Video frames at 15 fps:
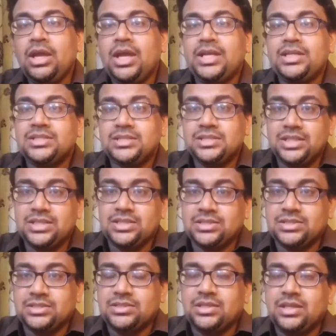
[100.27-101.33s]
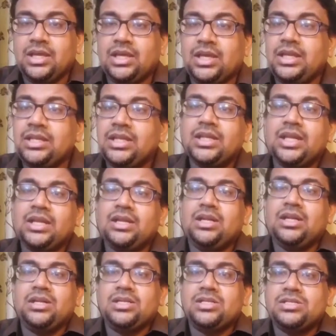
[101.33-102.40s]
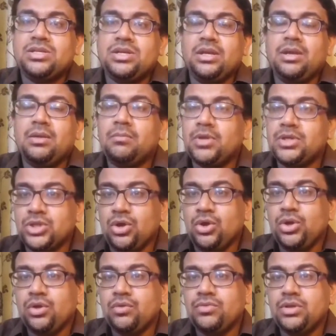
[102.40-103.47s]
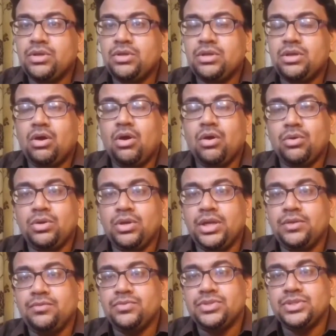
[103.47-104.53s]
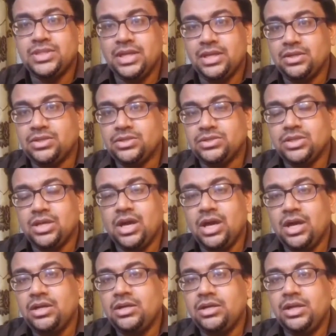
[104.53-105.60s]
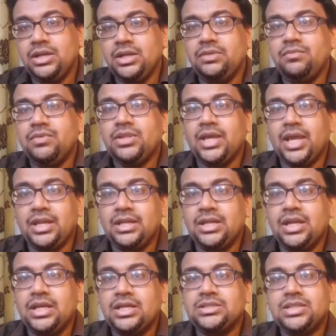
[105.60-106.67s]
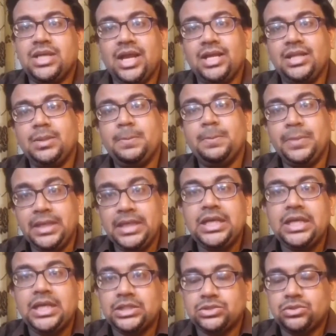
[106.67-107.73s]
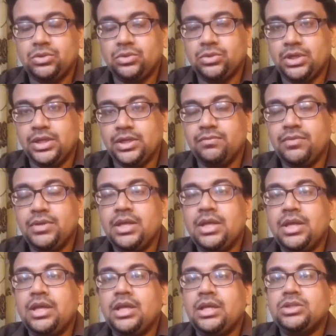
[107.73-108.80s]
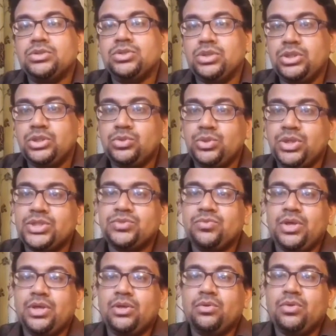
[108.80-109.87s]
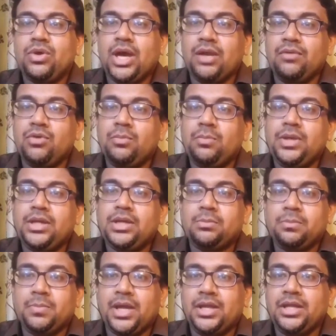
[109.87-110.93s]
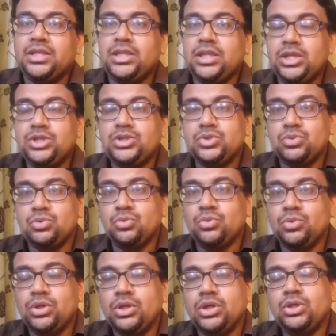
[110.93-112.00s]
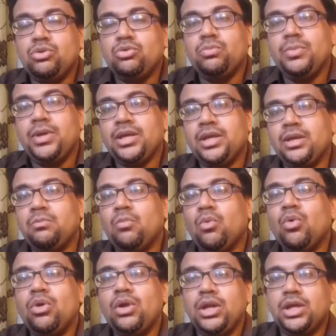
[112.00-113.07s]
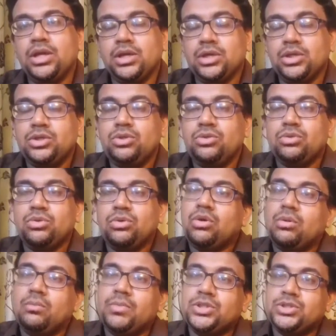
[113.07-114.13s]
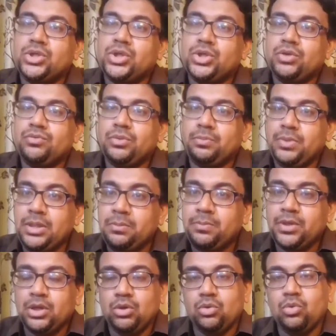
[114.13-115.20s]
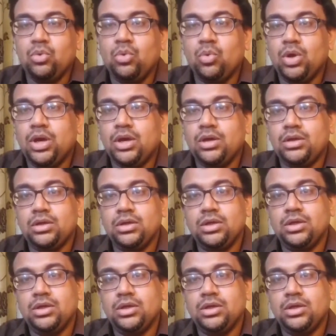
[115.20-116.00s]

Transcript: And since in the dental industry, majority of the autoclave sellers are dealing with N class and the B class autoclave. So in today's video, I would be comparing these two to make it more clear to majority of the people who are